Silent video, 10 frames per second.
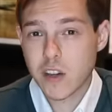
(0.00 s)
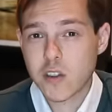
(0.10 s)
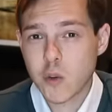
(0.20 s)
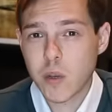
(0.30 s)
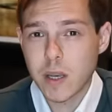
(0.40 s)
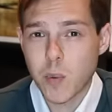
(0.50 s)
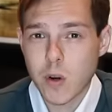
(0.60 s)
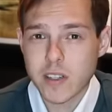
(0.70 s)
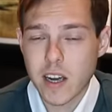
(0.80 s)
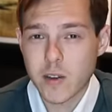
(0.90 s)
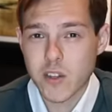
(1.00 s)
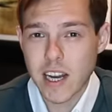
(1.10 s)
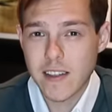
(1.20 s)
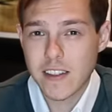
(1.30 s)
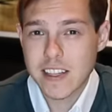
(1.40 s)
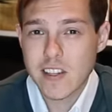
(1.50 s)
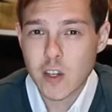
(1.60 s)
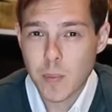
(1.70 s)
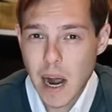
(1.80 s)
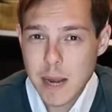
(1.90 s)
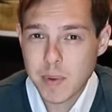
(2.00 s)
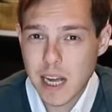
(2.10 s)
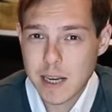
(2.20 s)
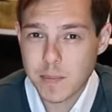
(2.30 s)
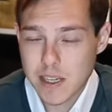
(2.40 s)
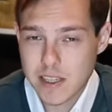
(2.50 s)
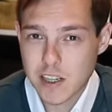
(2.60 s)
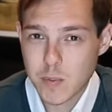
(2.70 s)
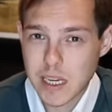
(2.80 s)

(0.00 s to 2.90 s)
It's also really important to understand that this is a pipeline business,